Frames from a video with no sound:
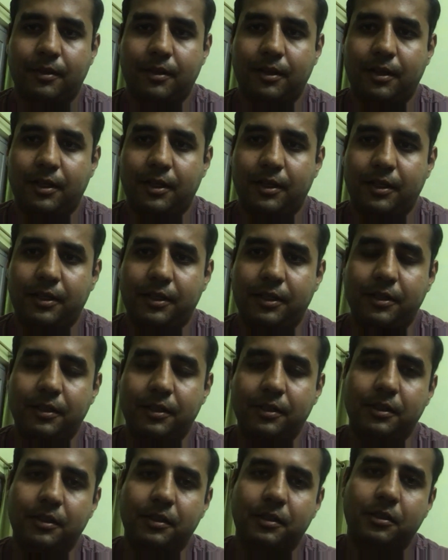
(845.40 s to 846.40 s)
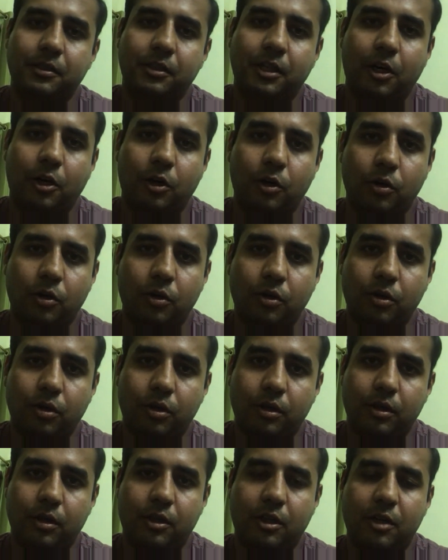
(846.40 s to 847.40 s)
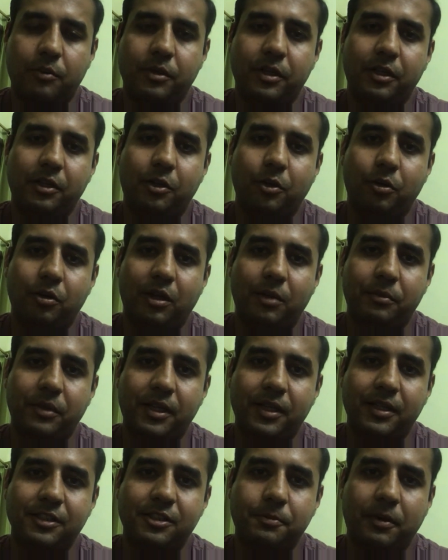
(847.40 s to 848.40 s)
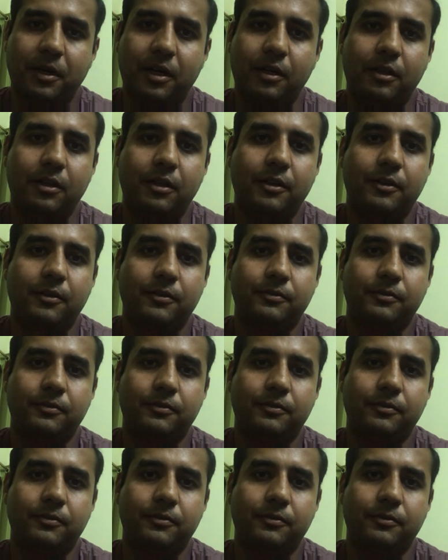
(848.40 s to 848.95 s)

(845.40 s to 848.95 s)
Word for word: And uh, now coming to the mains part,